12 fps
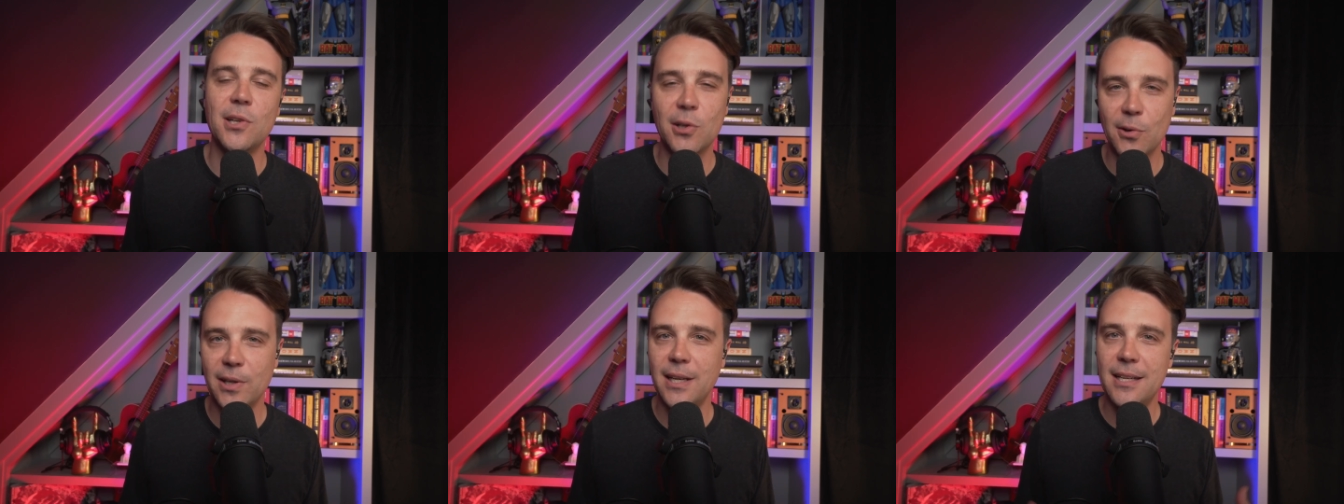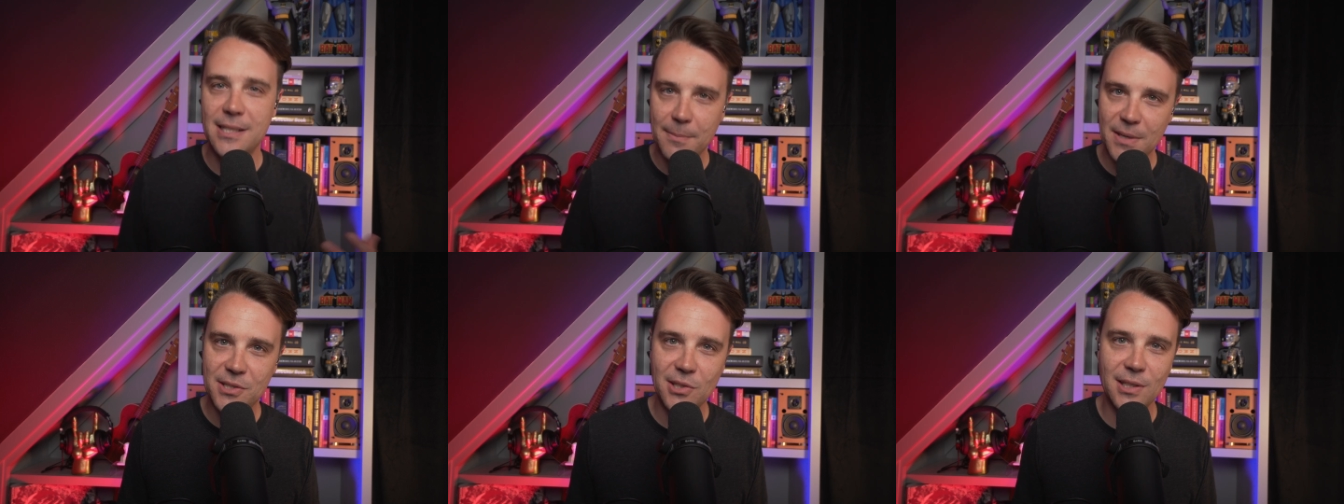Our grid, as I
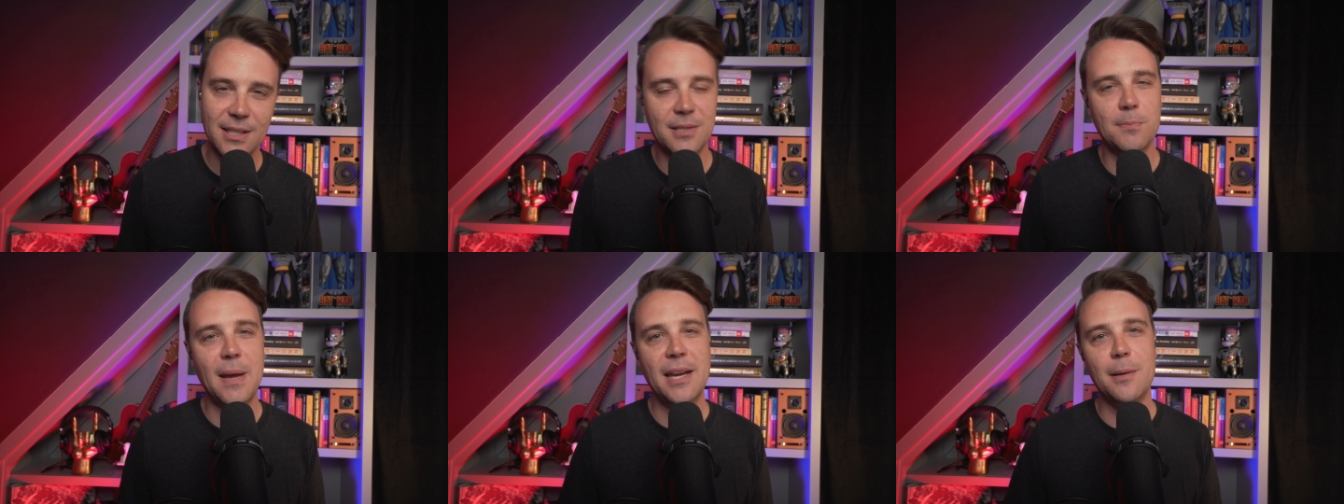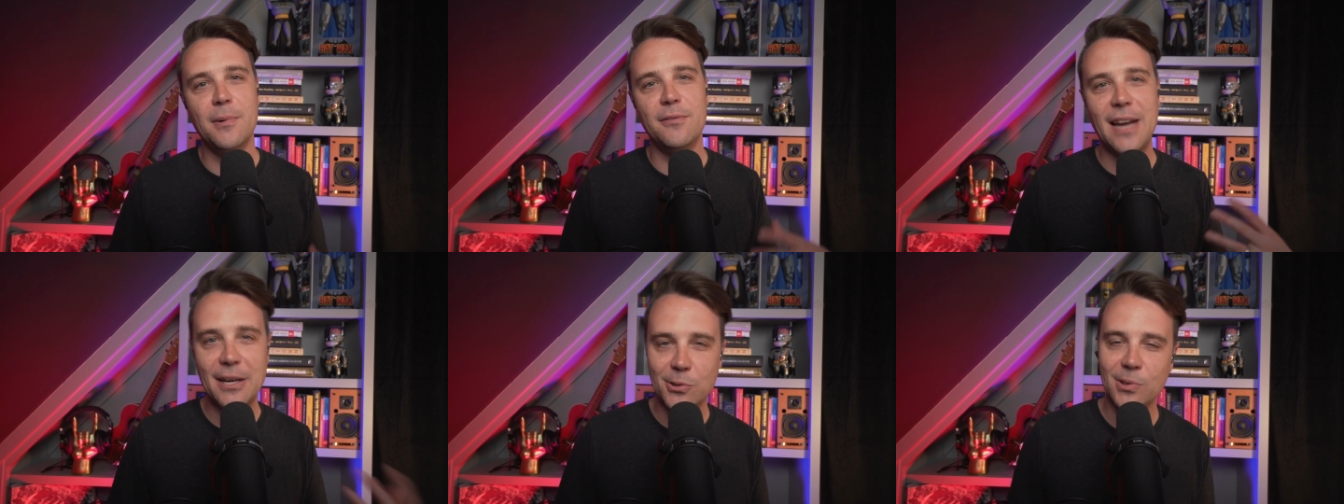mentioned, is made up of
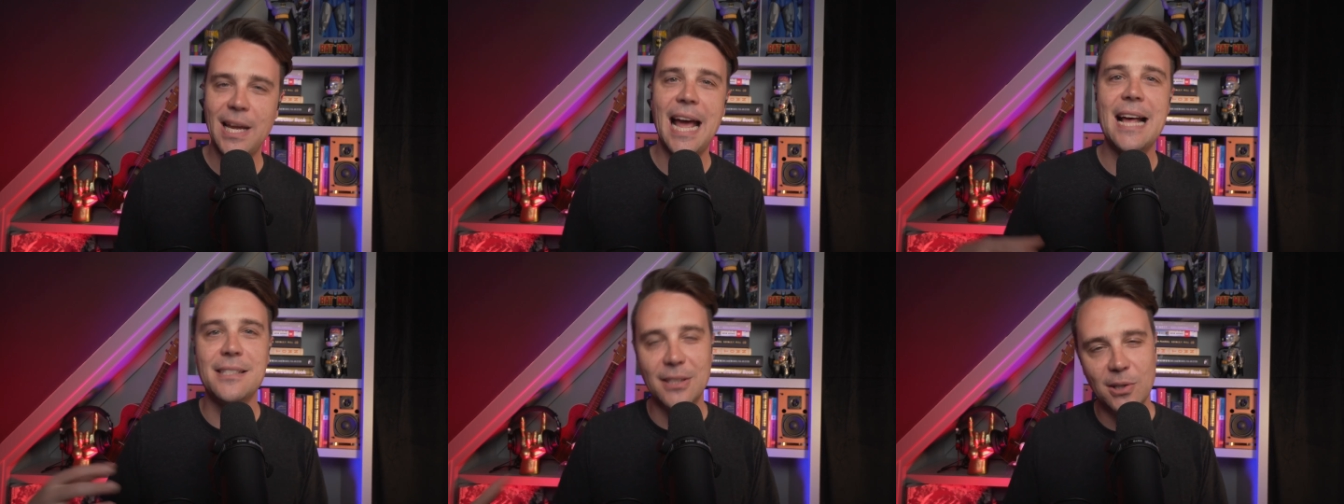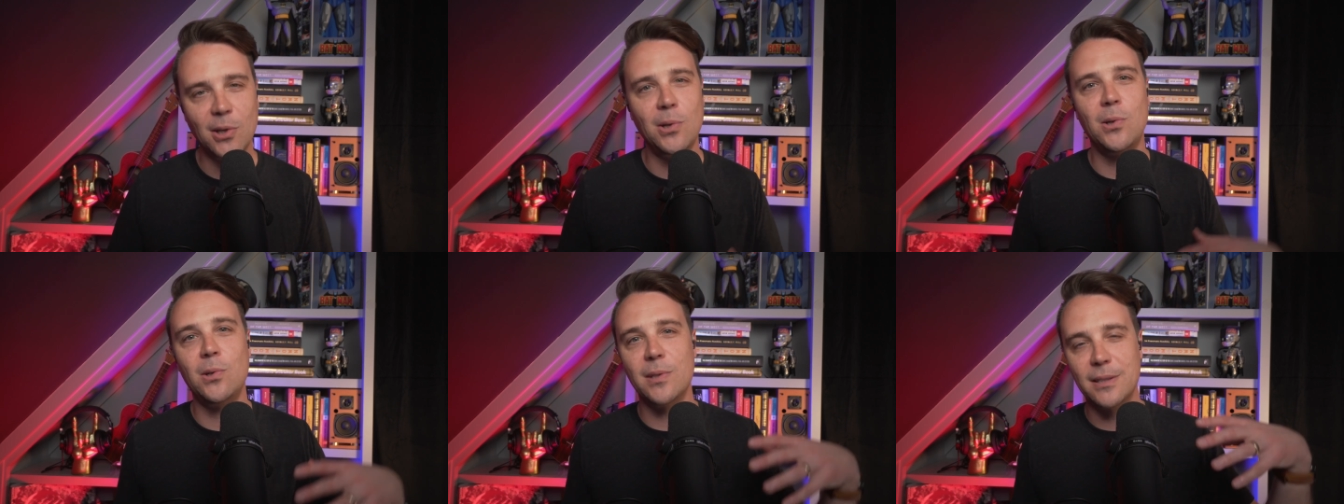natural gas and
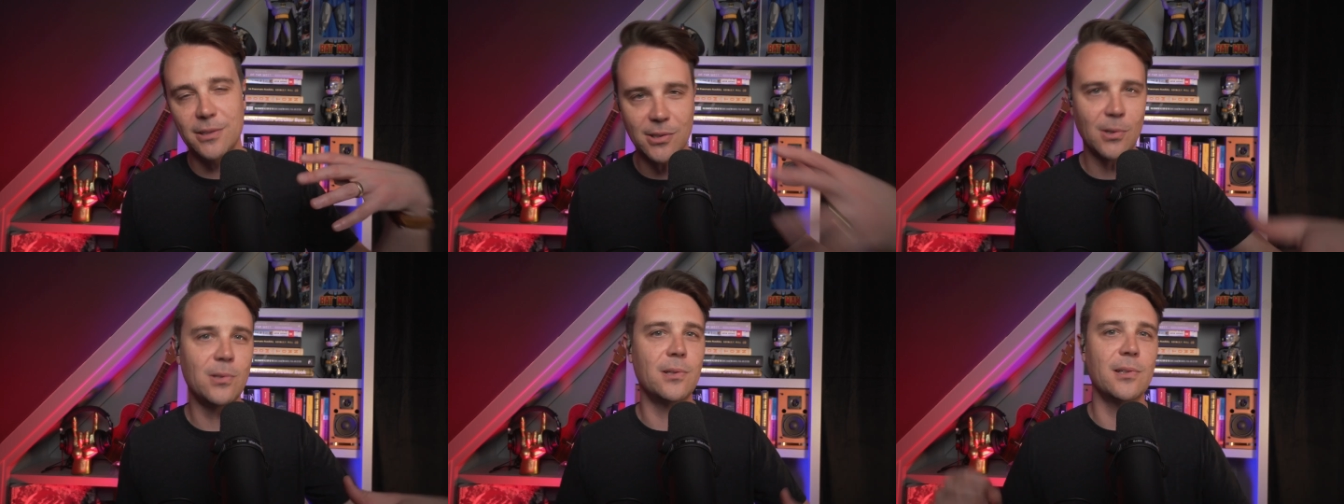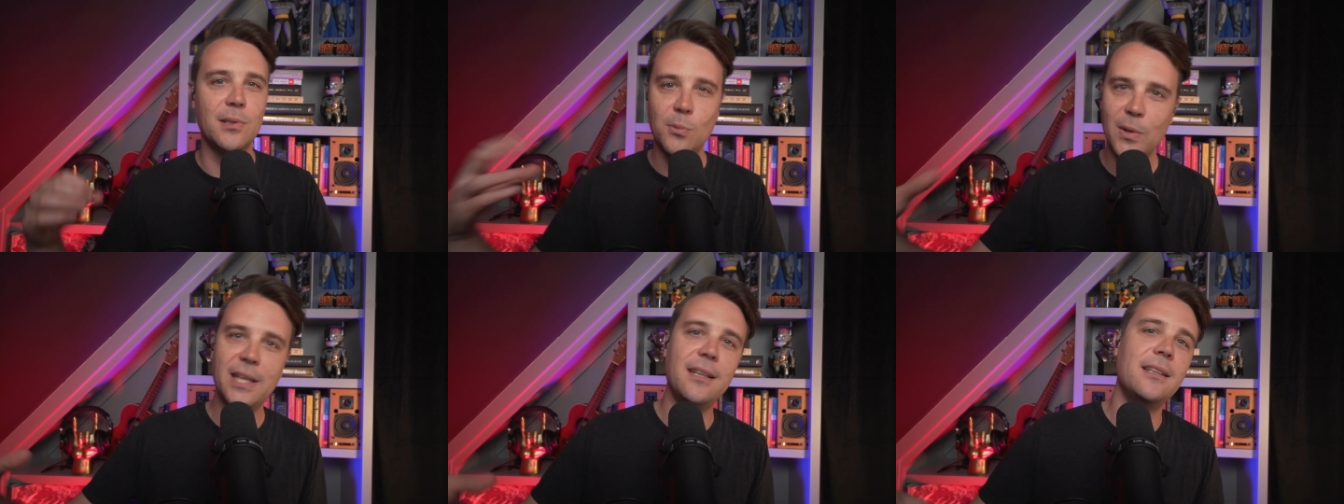coal and solar and
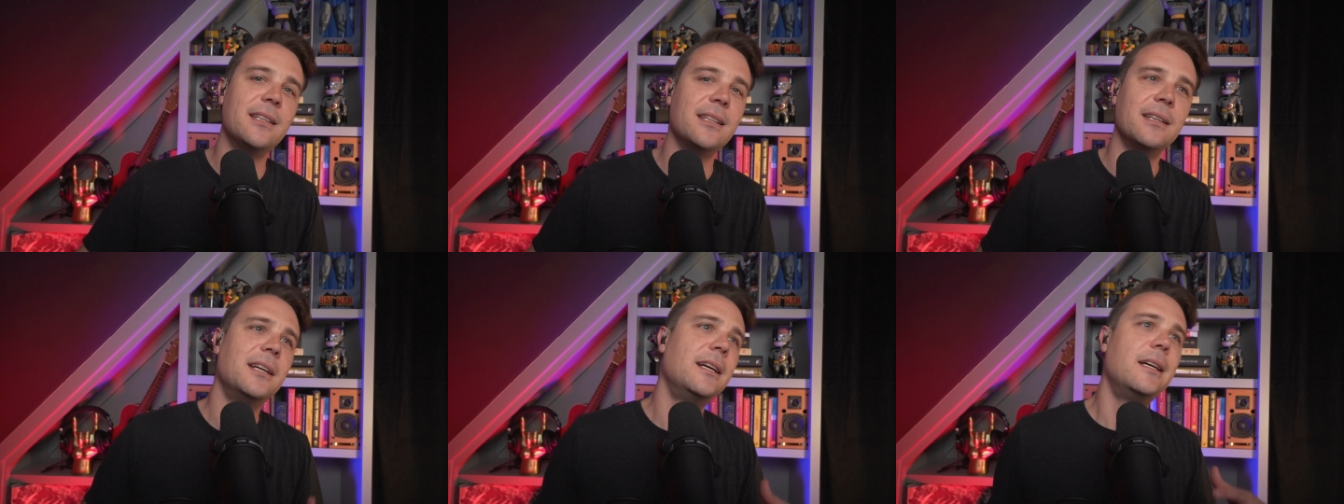wind and